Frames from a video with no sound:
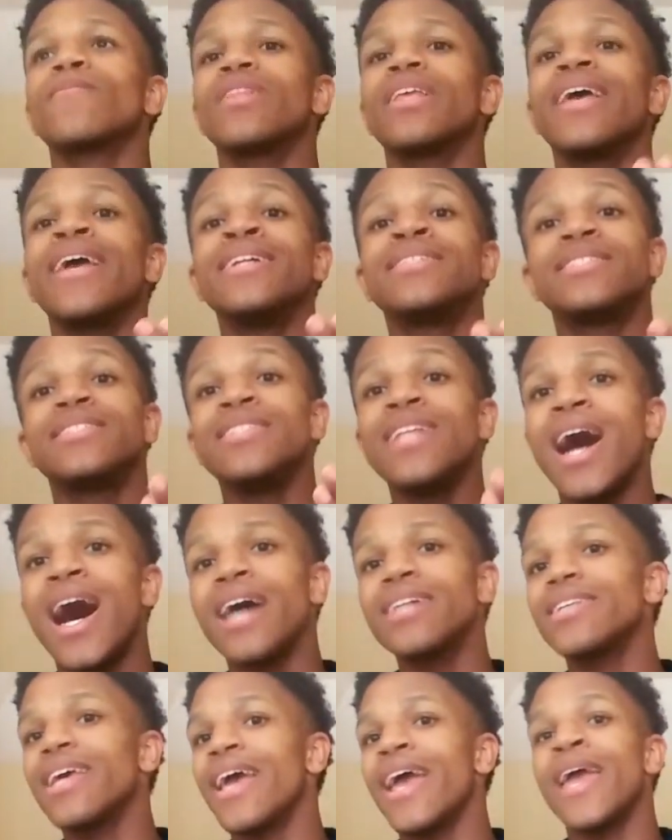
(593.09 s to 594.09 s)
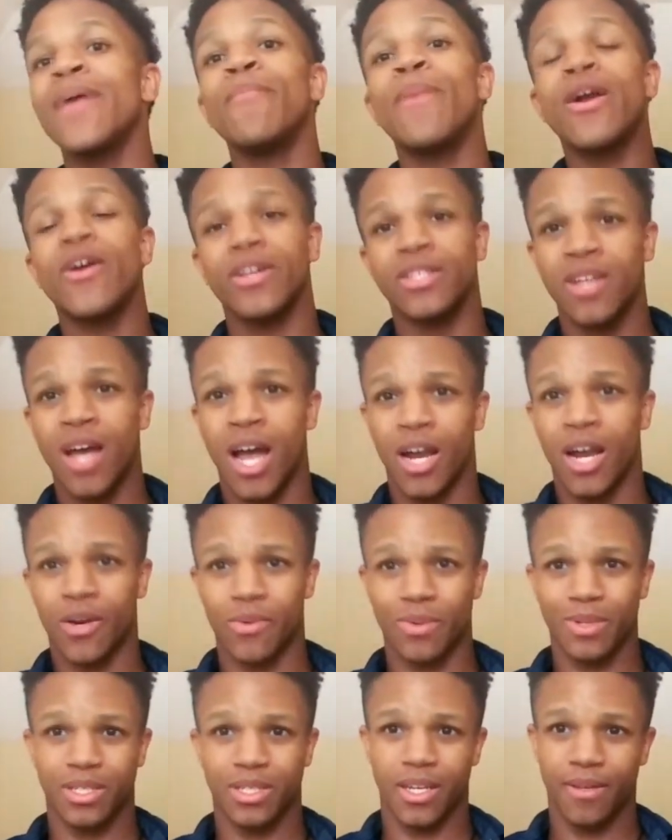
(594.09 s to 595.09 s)
it's not a
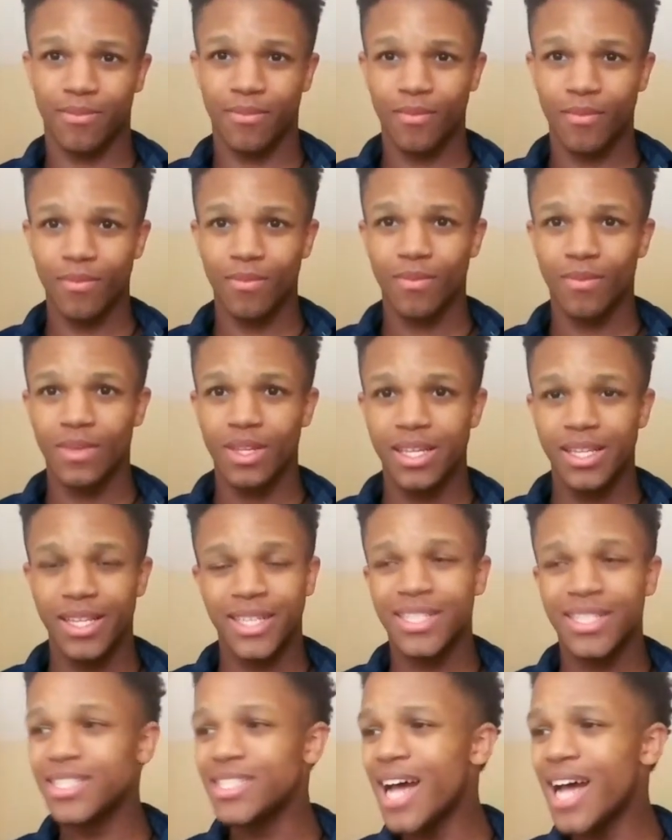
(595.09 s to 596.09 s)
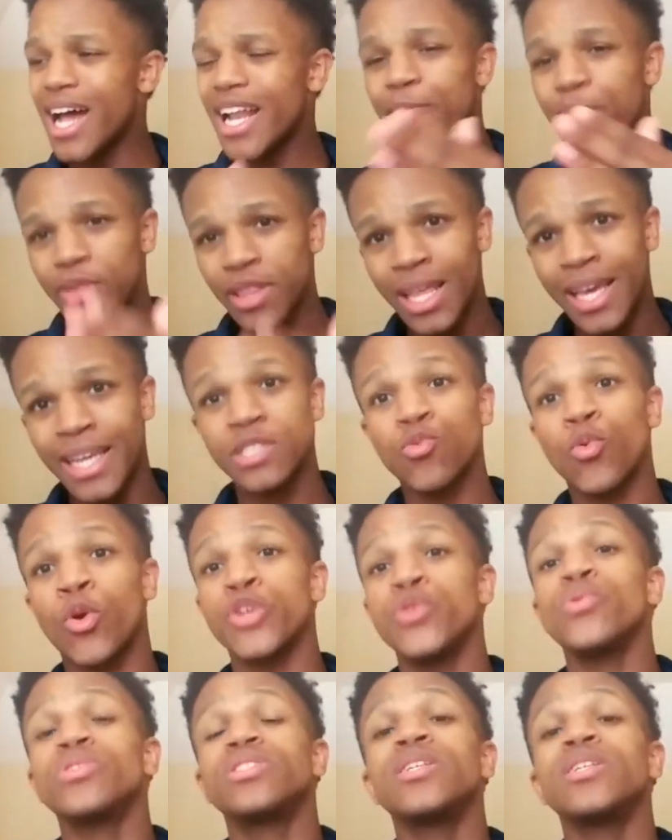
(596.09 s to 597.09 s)
meritocracy. This is not a place where
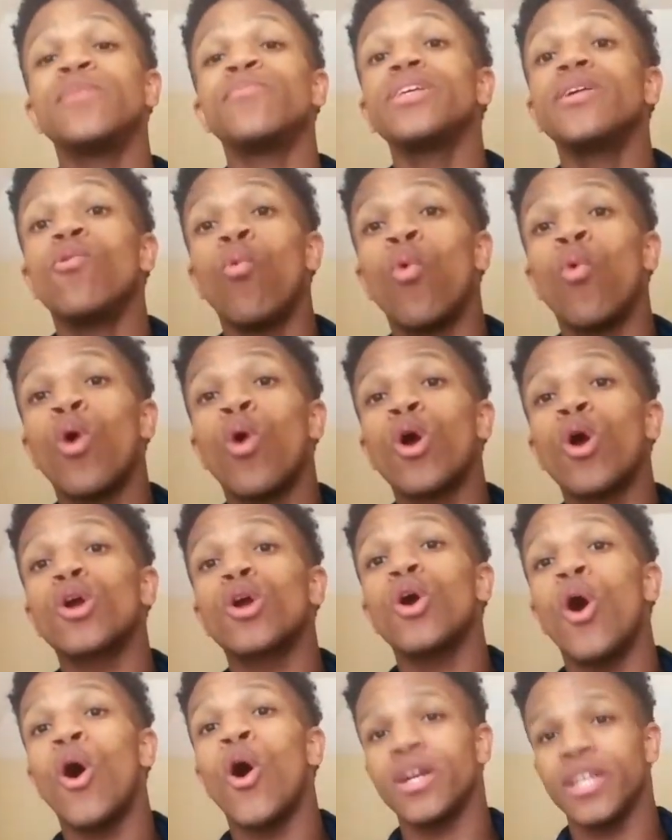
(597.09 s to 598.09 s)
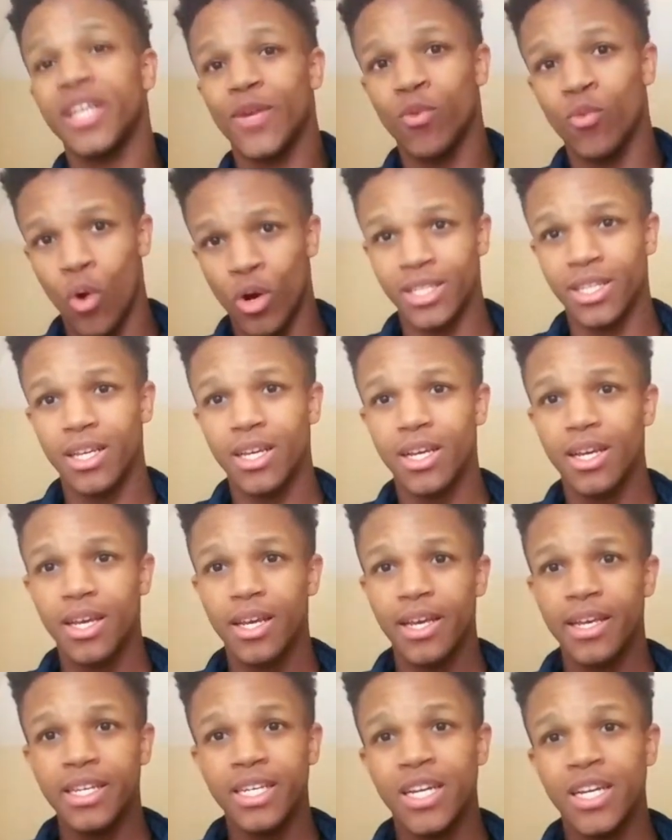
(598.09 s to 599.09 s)
you simply work hard and get rewarded.
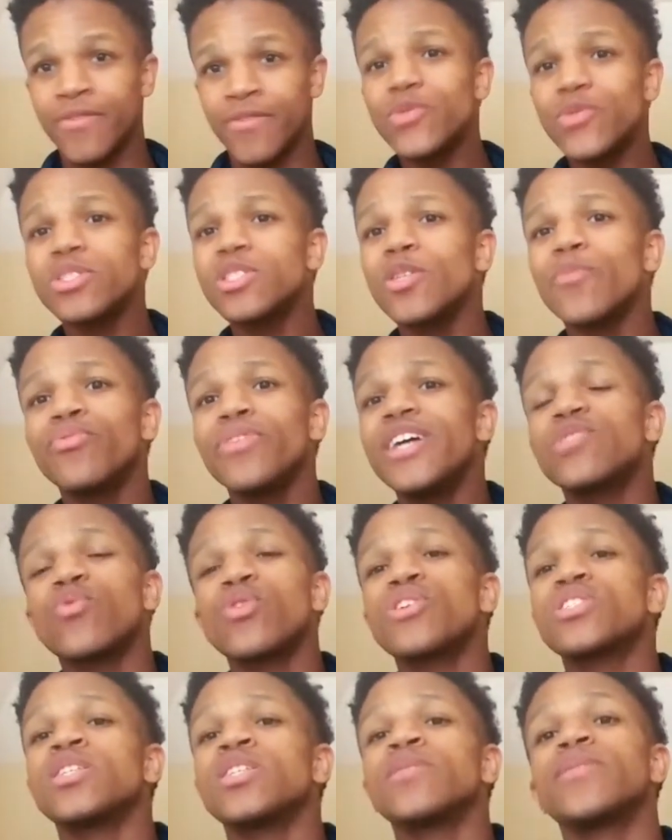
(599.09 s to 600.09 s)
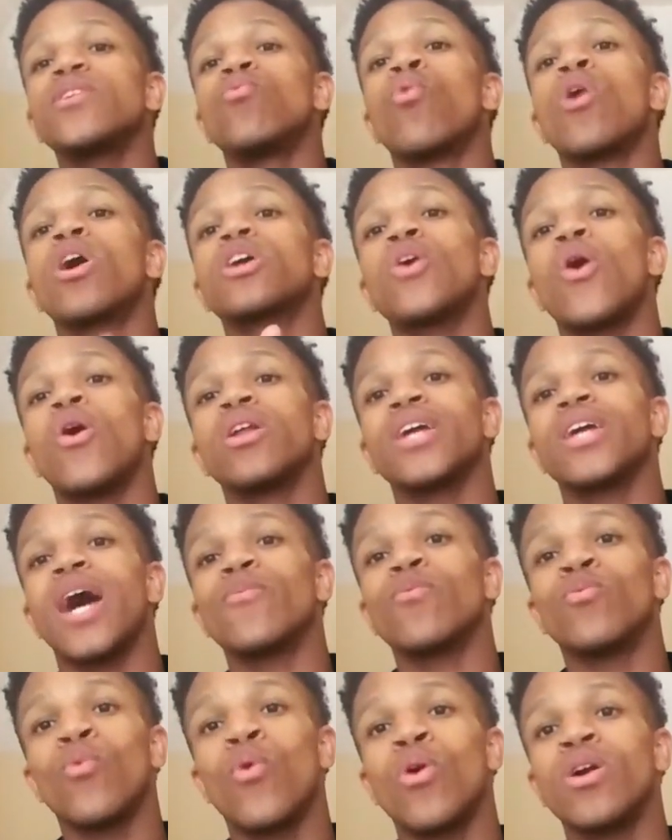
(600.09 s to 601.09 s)
If this was the place where you simply worked hard and got
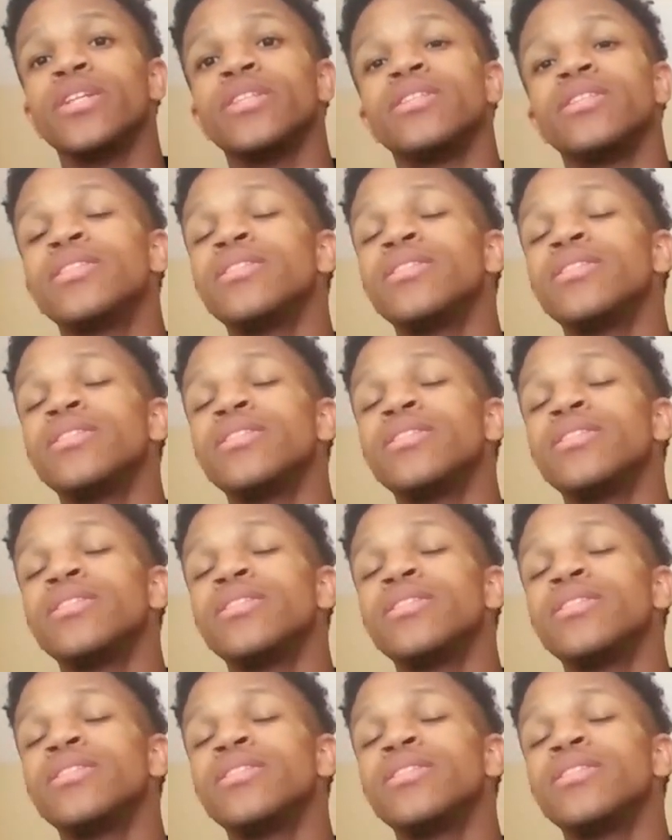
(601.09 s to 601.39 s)
rewarded,